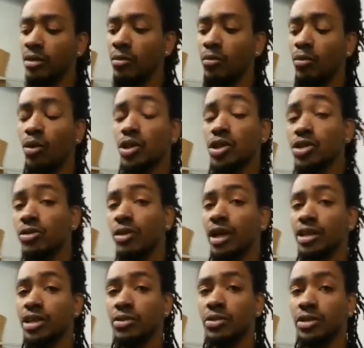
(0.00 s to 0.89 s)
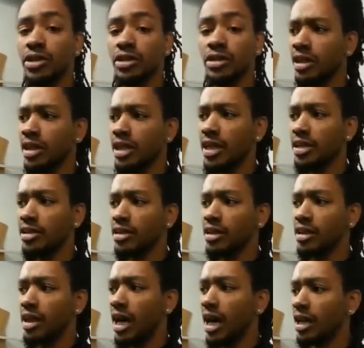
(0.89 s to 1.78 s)
moisturize it with some
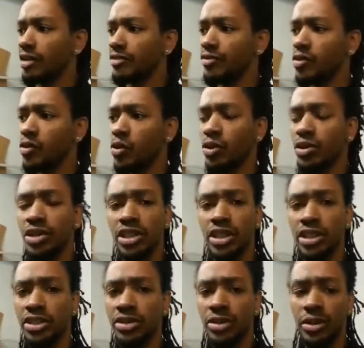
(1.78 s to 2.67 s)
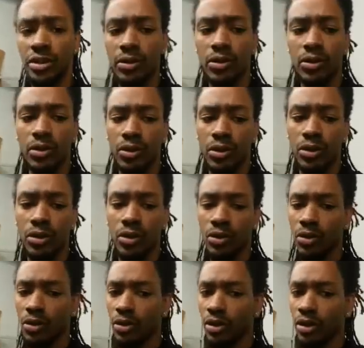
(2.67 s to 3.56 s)
either olive oil, tea tree oil,
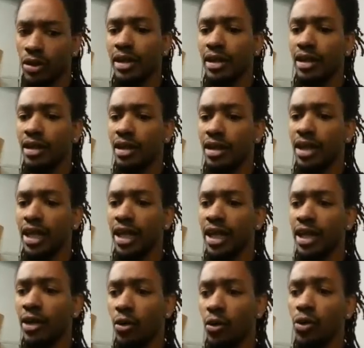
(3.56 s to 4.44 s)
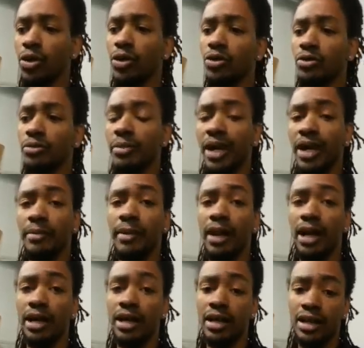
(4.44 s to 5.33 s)
or any oil made
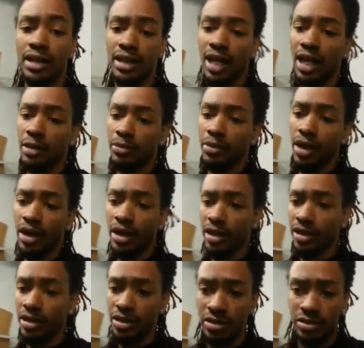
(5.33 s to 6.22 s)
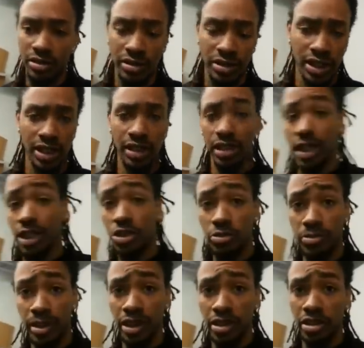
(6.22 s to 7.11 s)
by Loc products, you know what I'm saying,
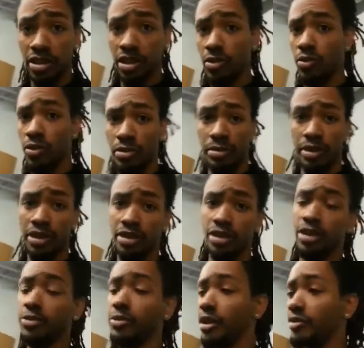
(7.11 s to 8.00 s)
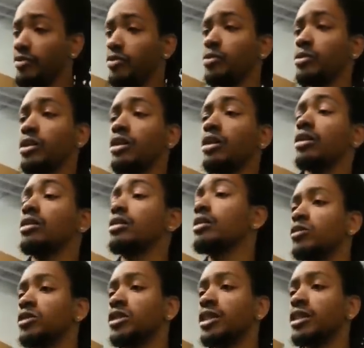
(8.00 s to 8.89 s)
natural based shit, water based shit, whatever you want to call
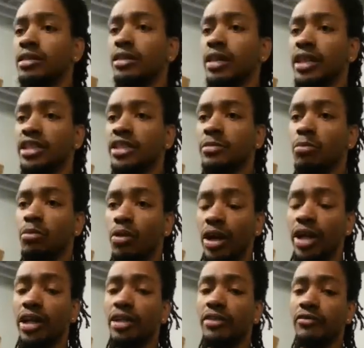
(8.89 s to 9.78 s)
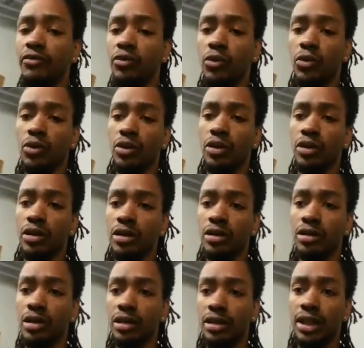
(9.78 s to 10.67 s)
it. Shit that's branded for
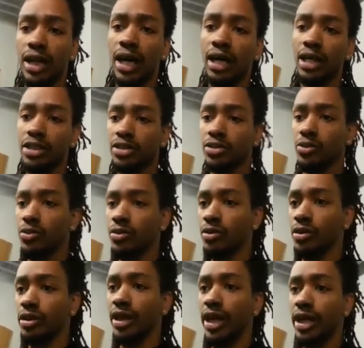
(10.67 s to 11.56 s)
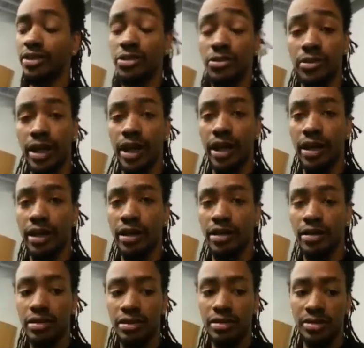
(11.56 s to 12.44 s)
locks or natural
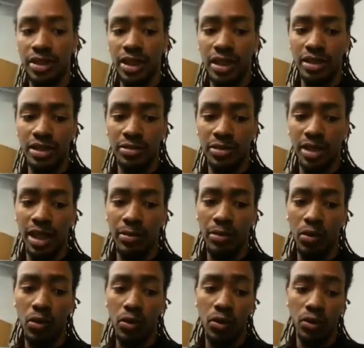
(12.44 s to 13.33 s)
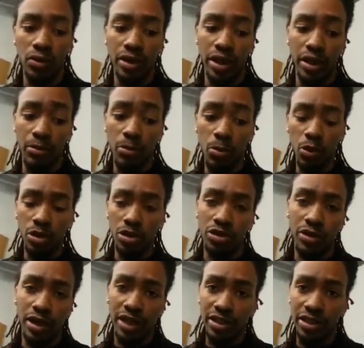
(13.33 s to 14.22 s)
hair, you know what I'm saying, some type of oil that'll
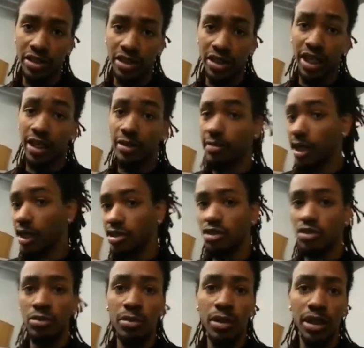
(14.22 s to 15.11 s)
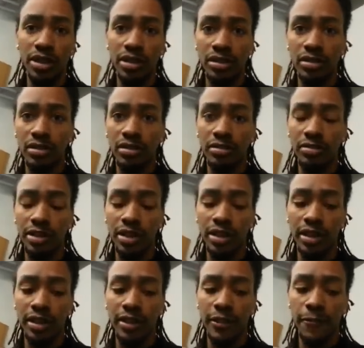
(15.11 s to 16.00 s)
moisturize your scalp. Not too much, you know what I'm
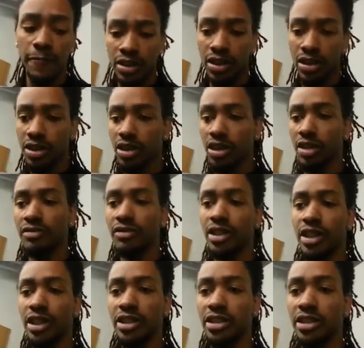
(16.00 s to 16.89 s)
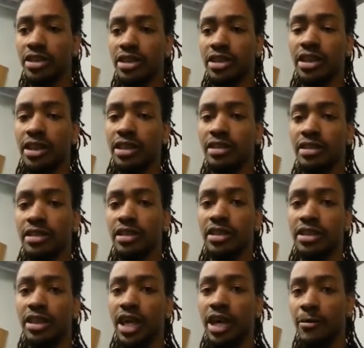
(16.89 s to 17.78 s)
saying, just enough to get your
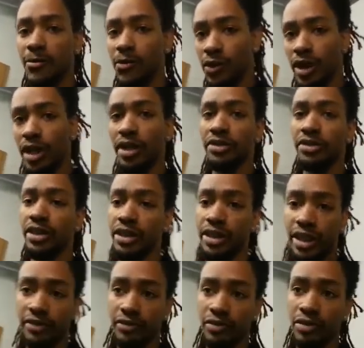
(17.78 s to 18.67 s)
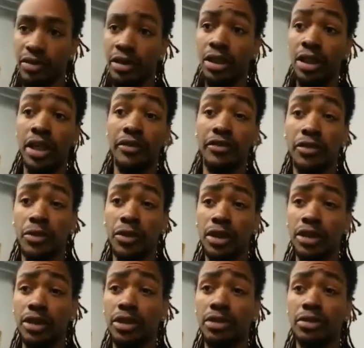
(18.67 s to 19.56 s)
scalp on a healthy level. If you
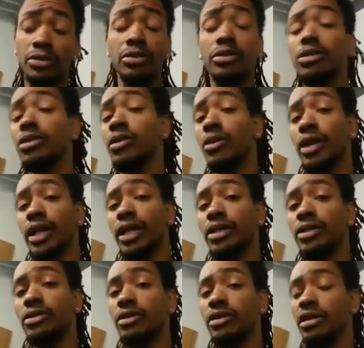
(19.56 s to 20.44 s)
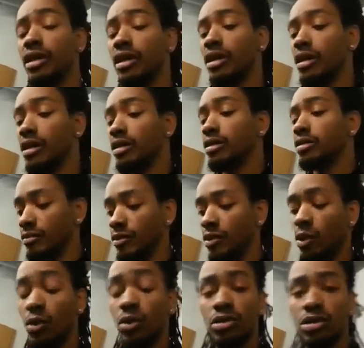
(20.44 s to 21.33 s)
wanted to, you can go ahead and do
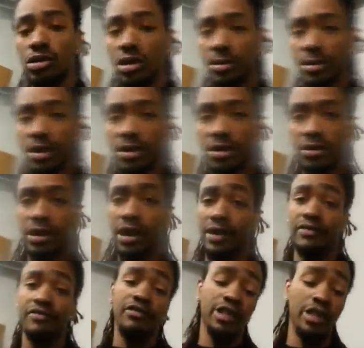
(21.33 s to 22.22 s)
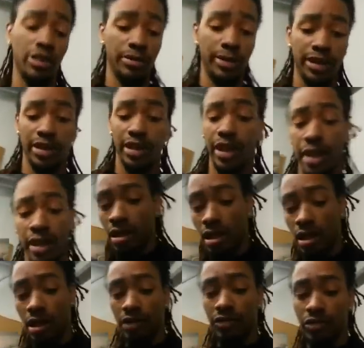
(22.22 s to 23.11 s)
the oil treatment too. I have a video about that
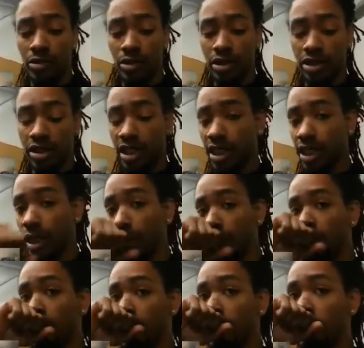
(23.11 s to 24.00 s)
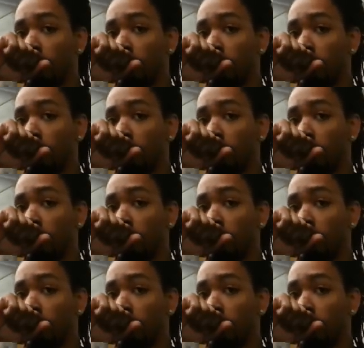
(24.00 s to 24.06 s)
if you want to check it out,